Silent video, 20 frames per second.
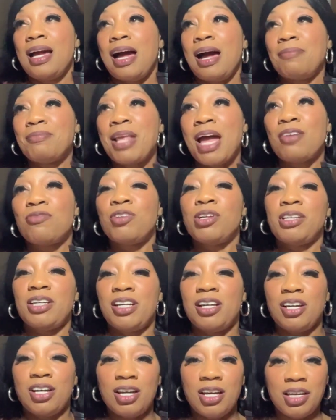I'm not really
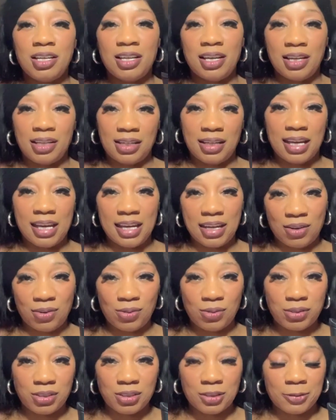good in
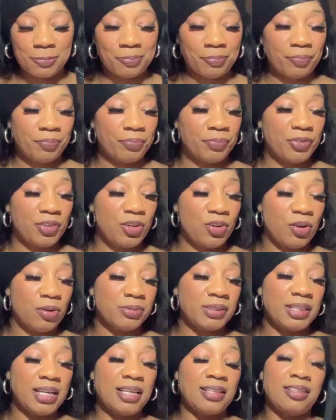heels. You know what
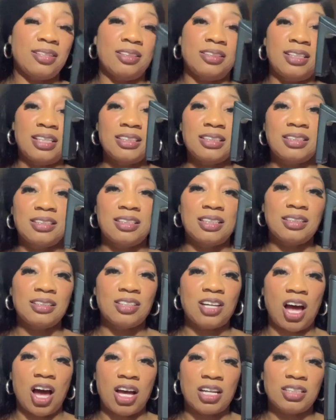I'm saying? So this,
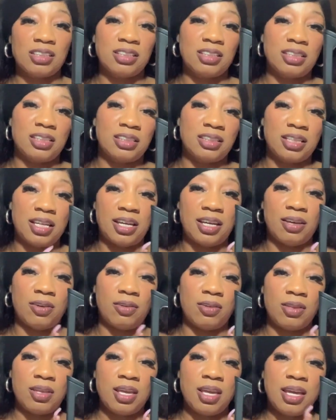this honestly, this
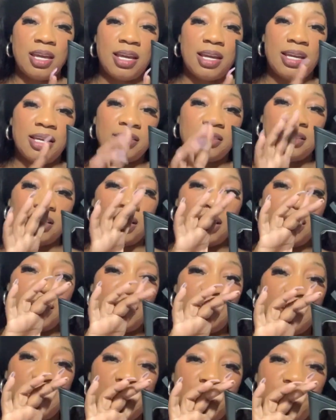heel is a
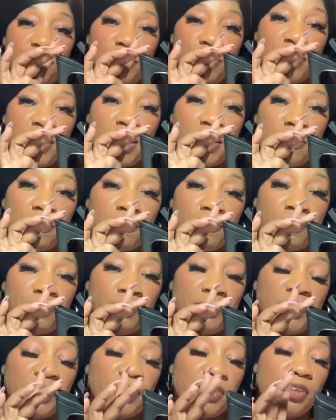good length for me.
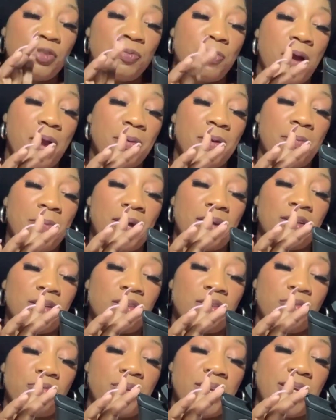This probably about a
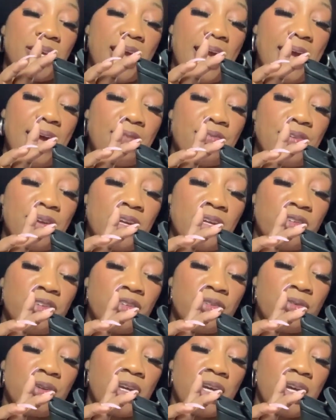three and a half
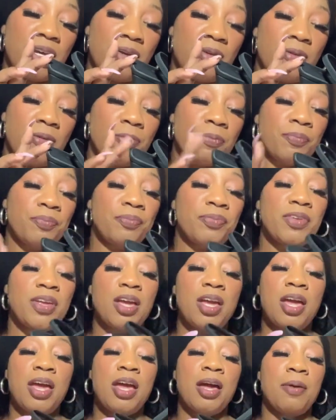inch heel.
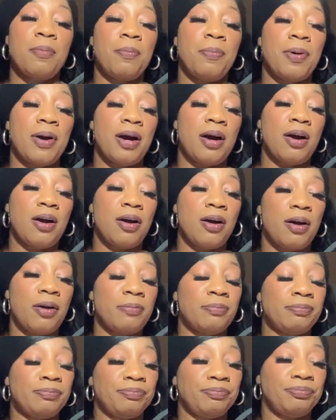But
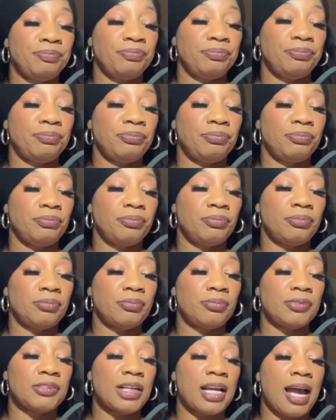um,
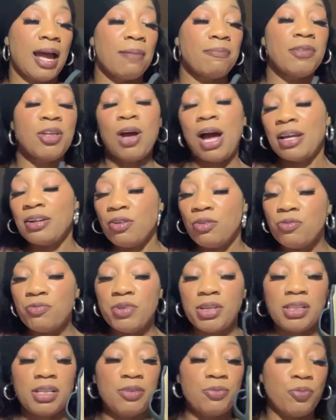I'm not, I don't
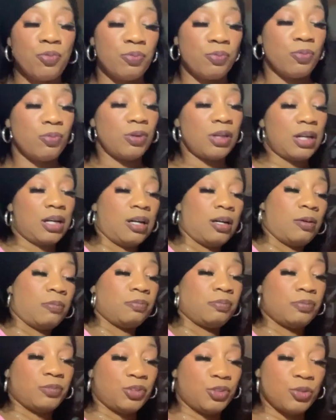really
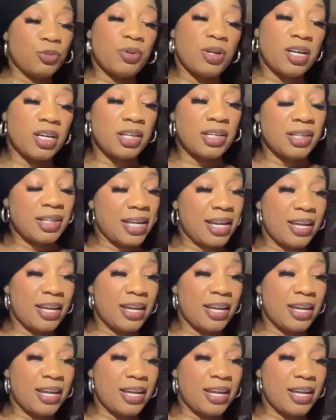um, do good in